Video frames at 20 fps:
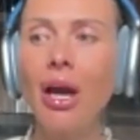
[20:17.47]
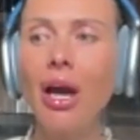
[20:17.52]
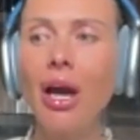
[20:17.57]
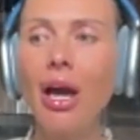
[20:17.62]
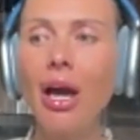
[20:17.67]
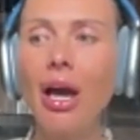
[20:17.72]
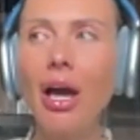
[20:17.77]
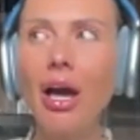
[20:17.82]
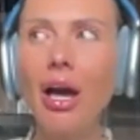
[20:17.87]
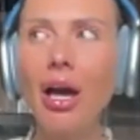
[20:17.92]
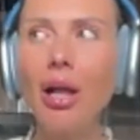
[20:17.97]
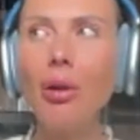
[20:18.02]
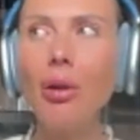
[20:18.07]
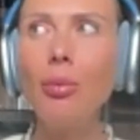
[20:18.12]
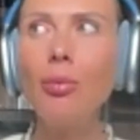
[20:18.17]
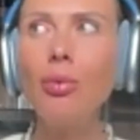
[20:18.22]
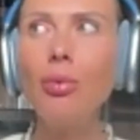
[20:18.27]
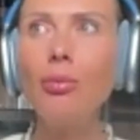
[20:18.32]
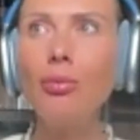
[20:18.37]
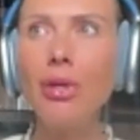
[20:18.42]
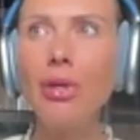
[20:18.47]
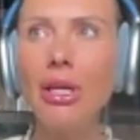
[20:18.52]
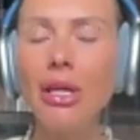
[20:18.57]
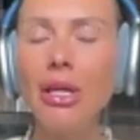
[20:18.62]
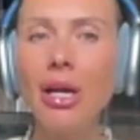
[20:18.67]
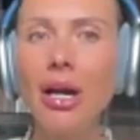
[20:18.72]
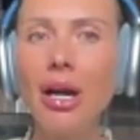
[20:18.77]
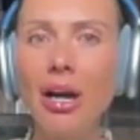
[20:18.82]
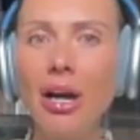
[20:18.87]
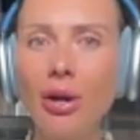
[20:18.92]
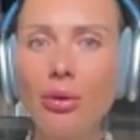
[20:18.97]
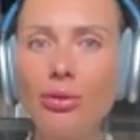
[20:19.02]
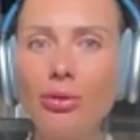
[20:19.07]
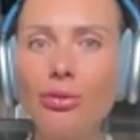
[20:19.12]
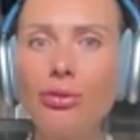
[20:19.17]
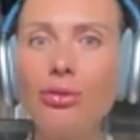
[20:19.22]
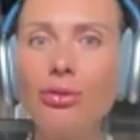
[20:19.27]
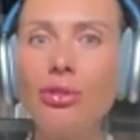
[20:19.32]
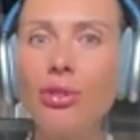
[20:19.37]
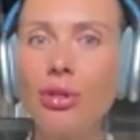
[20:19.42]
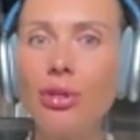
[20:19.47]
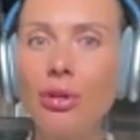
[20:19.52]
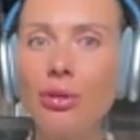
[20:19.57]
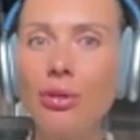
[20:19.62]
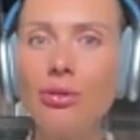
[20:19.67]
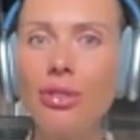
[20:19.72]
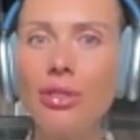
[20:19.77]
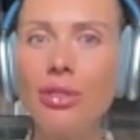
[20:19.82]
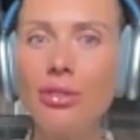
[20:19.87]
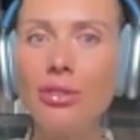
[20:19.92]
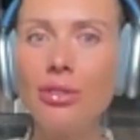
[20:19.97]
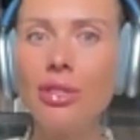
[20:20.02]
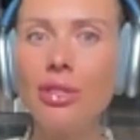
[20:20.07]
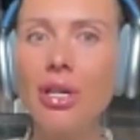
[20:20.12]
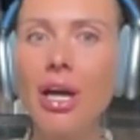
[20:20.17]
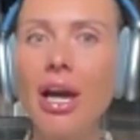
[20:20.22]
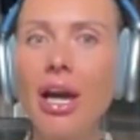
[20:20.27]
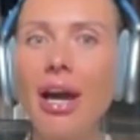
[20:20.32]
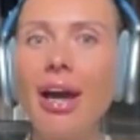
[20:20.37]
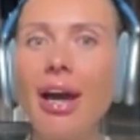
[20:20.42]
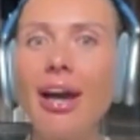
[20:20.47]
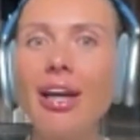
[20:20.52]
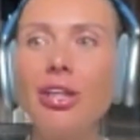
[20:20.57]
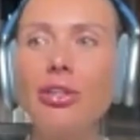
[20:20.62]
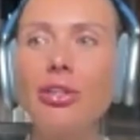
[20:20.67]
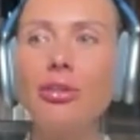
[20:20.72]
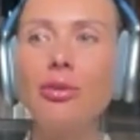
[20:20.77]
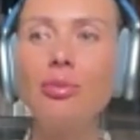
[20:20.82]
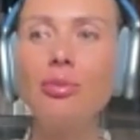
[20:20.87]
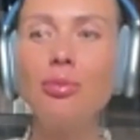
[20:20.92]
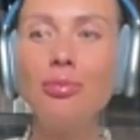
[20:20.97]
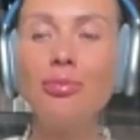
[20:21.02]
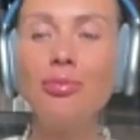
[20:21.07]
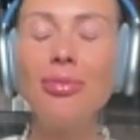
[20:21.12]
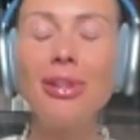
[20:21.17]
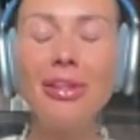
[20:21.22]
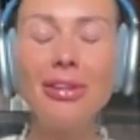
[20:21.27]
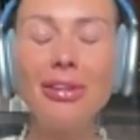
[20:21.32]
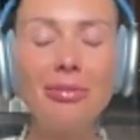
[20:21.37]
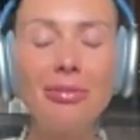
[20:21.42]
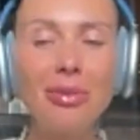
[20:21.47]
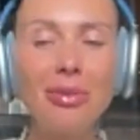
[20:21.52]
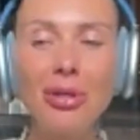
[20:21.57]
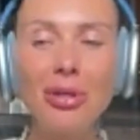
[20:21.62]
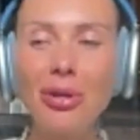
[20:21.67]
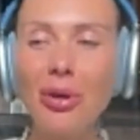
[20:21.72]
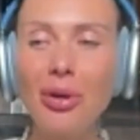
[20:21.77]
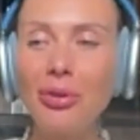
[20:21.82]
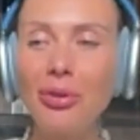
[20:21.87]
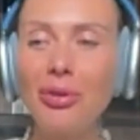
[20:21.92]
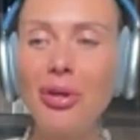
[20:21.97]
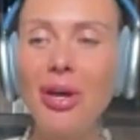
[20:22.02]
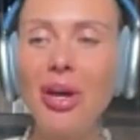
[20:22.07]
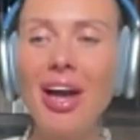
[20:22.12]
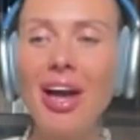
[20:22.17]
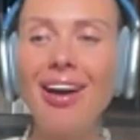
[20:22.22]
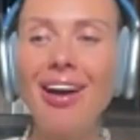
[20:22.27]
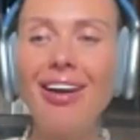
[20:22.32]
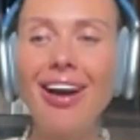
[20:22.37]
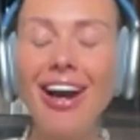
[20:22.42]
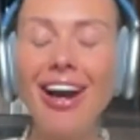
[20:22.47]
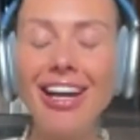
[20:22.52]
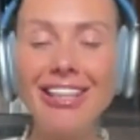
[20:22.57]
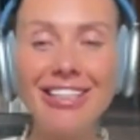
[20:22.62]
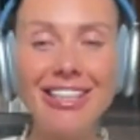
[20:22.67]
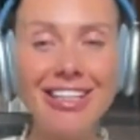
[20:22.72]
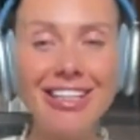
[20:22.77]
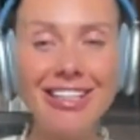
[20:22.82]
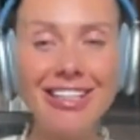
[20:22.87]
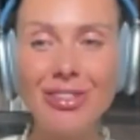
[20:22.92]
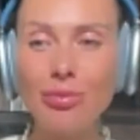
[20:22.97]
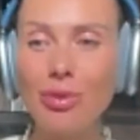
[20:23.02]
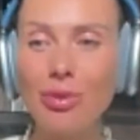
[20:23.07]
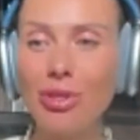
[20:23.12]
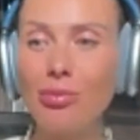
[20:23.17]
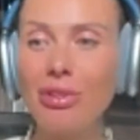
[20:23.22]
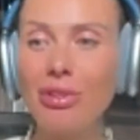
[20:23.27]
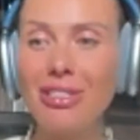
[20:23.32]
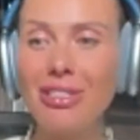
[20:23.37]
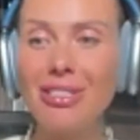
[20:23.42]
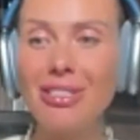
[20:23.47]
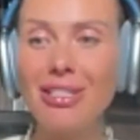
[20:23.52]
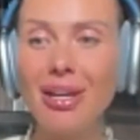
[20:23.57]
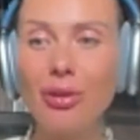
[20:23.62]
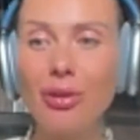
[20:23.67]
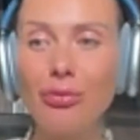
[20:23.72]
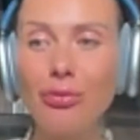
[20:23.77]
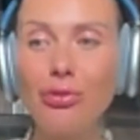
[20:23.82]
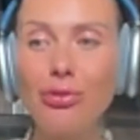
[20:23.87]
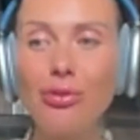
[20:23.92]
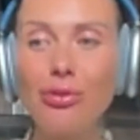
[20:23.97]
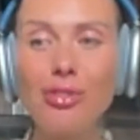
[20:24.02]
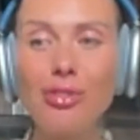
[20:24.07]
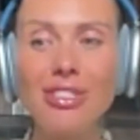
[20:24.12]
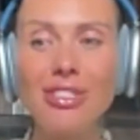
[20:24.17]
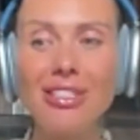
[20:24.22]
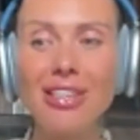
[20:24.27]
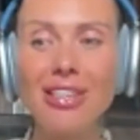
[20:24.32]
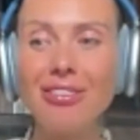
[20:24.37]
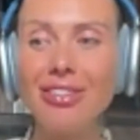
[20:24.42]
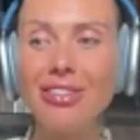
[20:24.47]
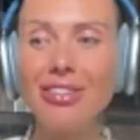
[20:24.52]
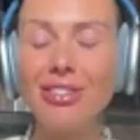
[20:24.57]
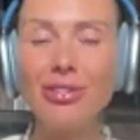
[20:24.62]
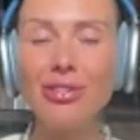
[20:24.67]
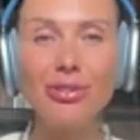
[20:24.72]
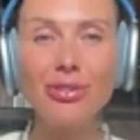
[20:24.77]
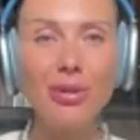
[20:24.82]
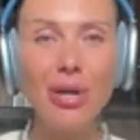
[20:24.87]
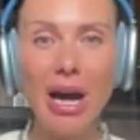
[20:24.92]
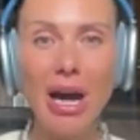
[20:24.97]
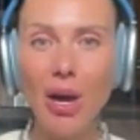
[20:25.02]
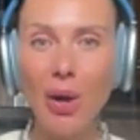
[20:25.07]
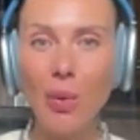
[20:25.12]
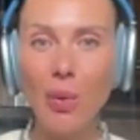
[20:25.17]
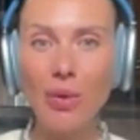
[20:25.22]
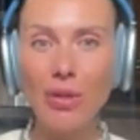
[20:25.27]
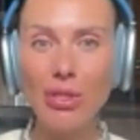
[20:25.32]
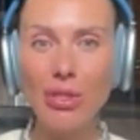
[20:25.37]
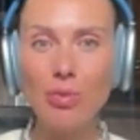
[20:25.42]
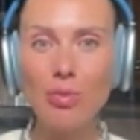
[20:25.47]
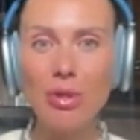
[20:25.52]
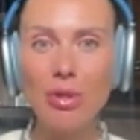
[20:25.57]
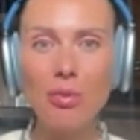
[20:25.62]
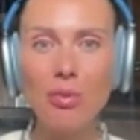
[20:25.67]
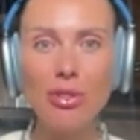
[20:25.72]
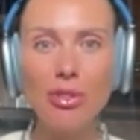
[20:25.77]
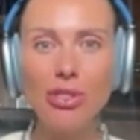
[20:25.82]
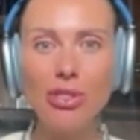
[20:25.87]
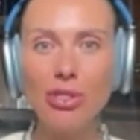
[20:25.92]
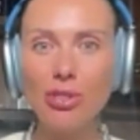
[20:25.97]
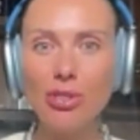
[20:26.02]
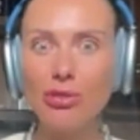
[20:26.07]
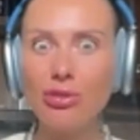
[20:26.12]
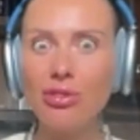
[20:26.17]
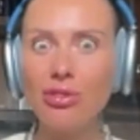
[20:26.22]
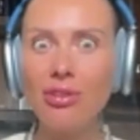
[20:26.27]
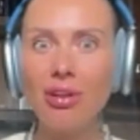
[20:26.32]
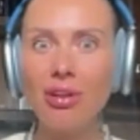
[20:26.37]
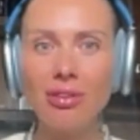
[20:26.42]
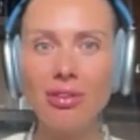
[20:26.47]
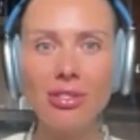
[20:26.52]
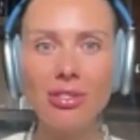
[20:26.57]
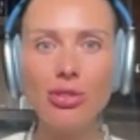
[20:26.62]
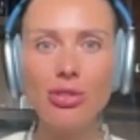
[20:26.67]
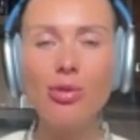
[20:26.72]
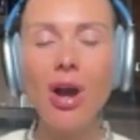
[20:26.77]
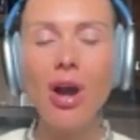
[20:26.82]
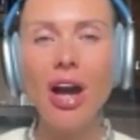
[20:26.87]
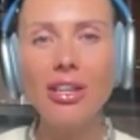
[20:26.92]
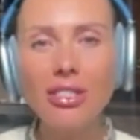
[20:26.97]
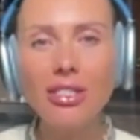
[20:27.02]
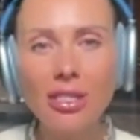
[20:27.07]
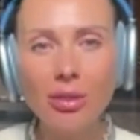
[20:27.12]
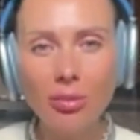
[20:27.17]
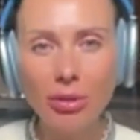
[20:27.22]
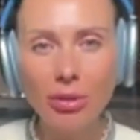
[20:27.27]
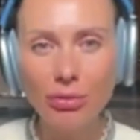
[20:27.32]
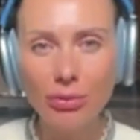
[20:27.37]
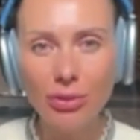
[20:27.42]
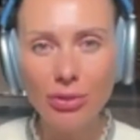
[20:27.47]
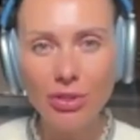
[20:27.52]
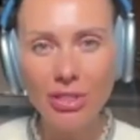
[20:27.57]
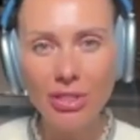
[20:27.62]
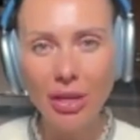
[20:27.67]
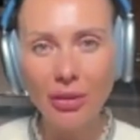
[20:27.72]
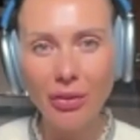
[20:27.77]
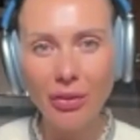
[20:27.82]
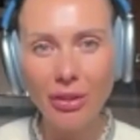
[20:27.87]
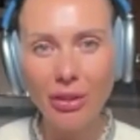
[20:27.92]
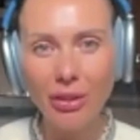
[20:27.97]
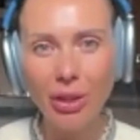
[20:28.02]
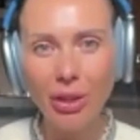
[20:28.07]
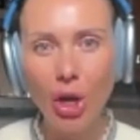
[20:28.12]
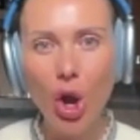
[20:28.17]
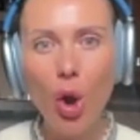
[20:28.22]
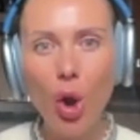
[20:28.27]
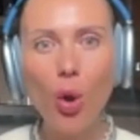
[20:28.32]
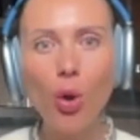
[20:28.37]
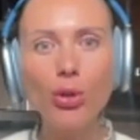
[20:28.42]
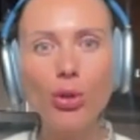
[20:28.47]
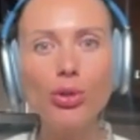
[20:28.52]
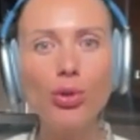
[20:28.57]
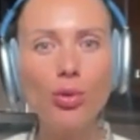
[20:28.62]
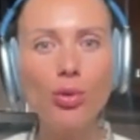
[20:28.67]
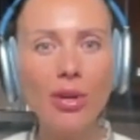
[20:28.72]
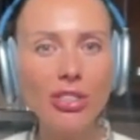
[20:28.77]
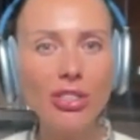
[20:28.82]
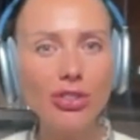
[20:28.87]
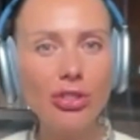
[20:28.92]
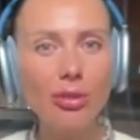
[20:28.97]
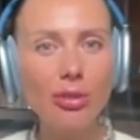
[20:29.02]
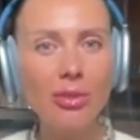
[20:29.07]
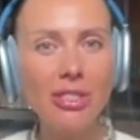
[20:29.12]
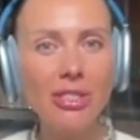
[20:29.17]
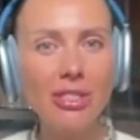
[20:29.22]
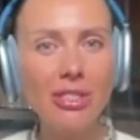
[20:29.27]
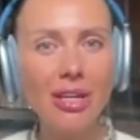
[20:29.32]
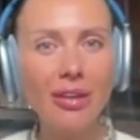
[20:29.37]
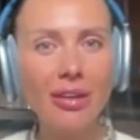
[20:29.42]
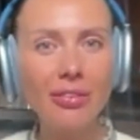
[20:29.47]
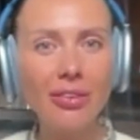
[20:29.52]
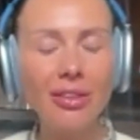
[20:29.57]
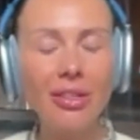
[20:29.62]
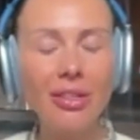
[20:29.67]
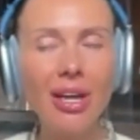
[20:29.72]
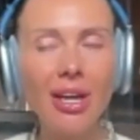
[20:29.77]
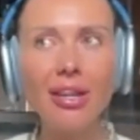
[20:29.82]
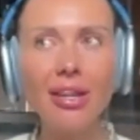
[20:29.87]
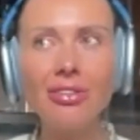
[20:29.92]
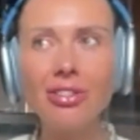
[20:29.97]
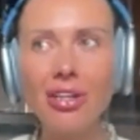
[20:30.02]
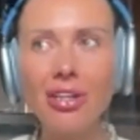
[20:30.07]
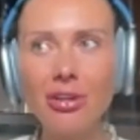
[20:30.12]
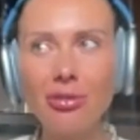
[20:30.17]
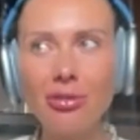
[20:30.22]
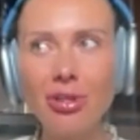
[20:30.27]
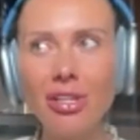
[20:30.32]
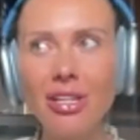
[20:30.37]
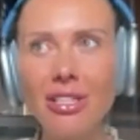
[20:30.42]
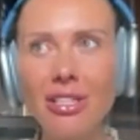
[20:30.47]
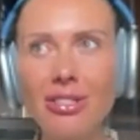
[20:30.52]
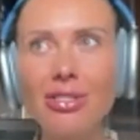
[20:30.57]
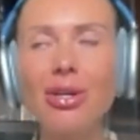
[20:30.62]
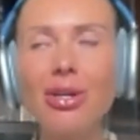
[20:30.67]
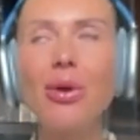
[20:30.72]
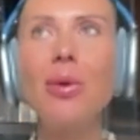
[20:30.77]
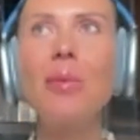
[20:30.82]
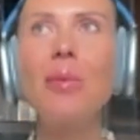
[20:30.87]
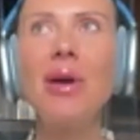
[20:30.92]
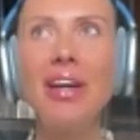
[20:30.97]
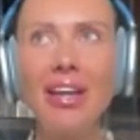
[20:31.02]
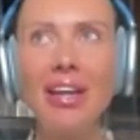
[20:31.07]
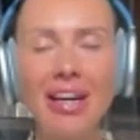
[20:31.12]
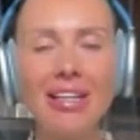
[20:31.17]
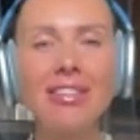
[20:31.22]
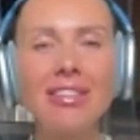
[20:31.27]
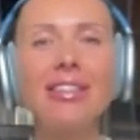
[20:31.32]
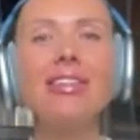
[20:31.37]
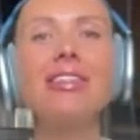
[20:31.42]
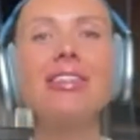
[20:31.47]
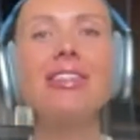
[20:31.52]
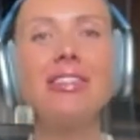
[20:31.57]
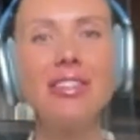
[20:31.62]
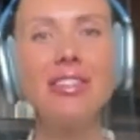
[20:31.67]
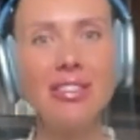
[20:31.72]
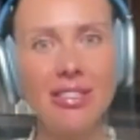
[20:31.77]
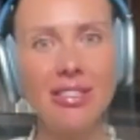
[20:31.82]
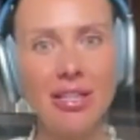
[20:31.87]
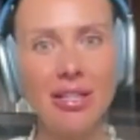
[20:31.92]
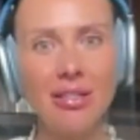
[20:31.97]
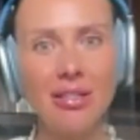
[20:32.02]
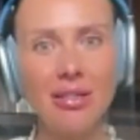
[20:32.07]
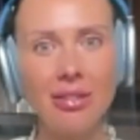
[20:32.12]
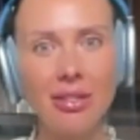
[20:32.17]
Help me out to decode it. And you believe me or not, I did it with myself. During 72 hours, people started to ask me for something or to question me something. And I realized, oh my God, this is it.